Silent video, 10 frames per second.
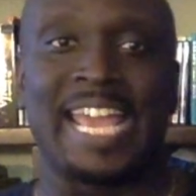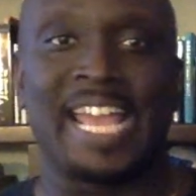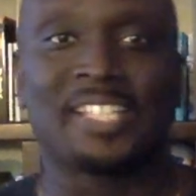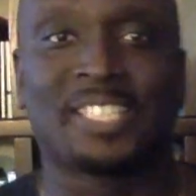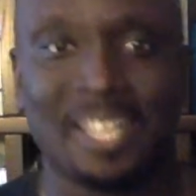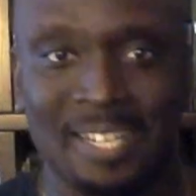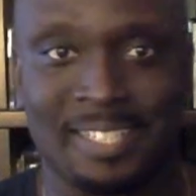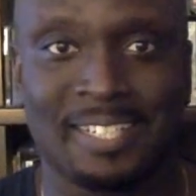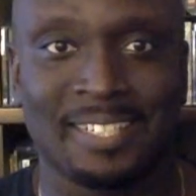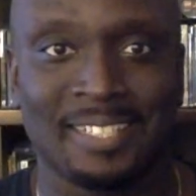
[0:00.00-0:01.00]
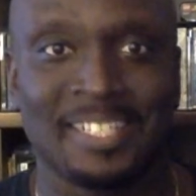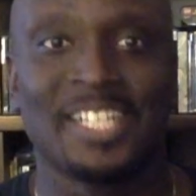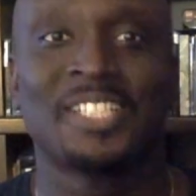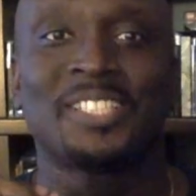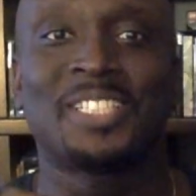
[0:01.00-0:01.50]
It took
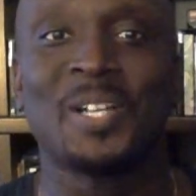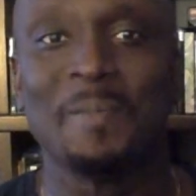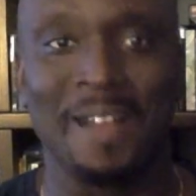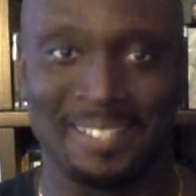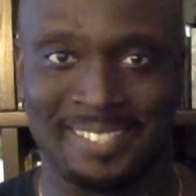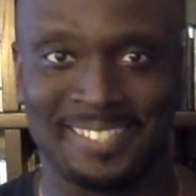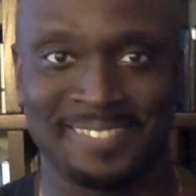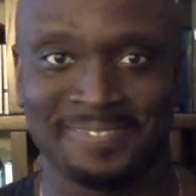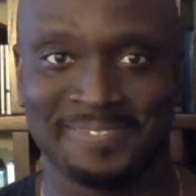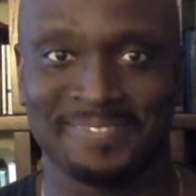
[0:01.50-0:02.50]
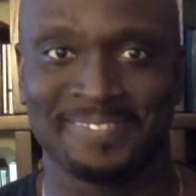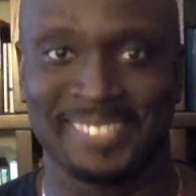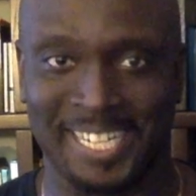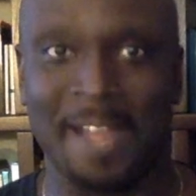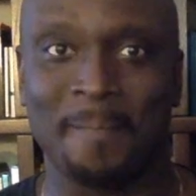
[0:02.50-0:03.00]
two months
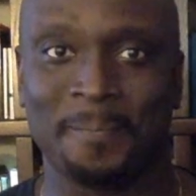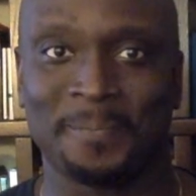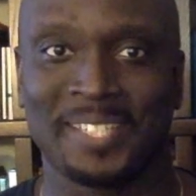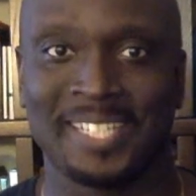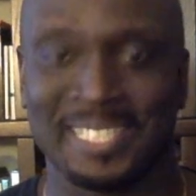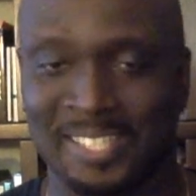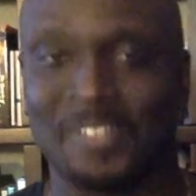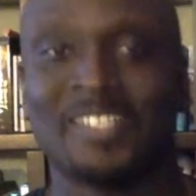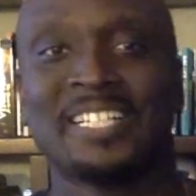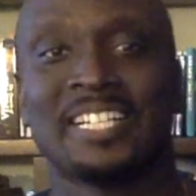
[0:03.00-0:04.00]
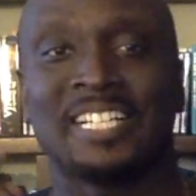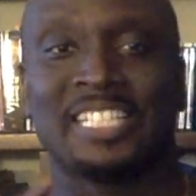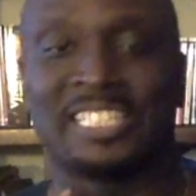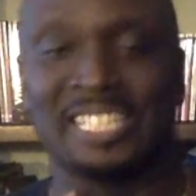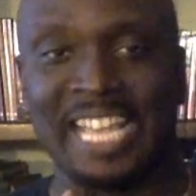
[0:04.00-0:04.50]
to come. So
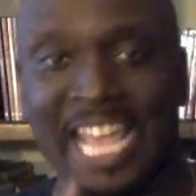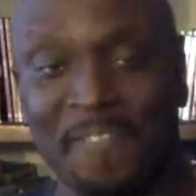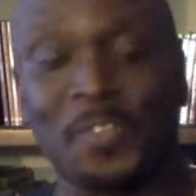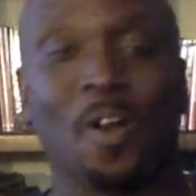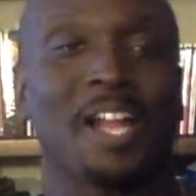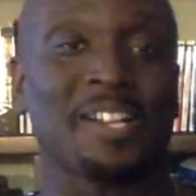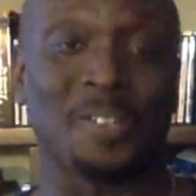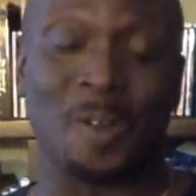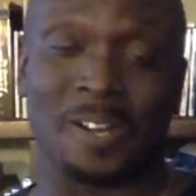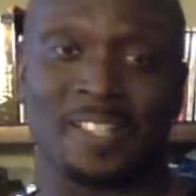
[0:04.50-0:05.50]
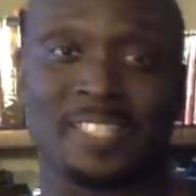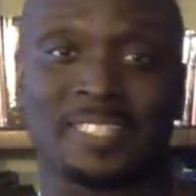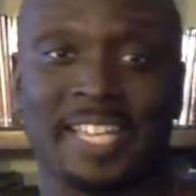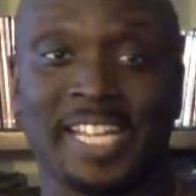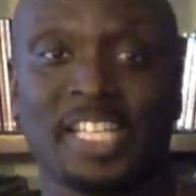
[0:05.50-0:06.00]
if you are going to order this
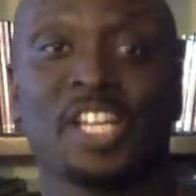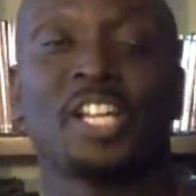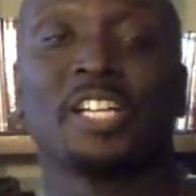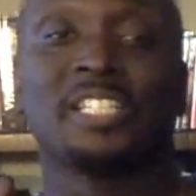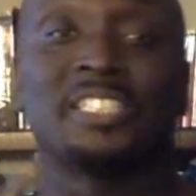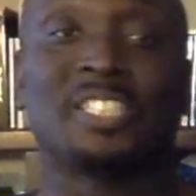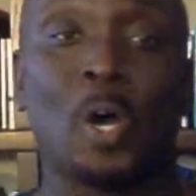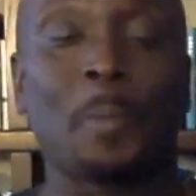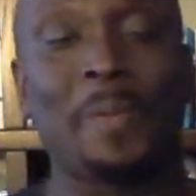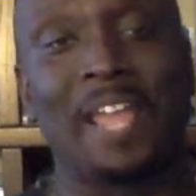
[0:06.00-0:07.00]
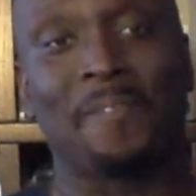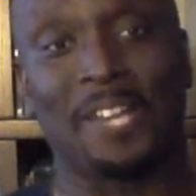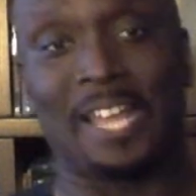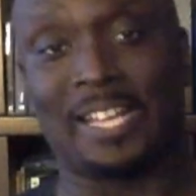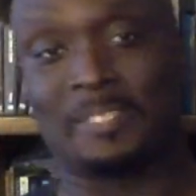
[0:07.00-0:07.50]
thing, don't pay for
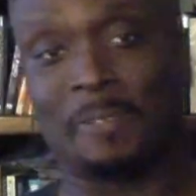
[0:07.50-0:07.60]
the ex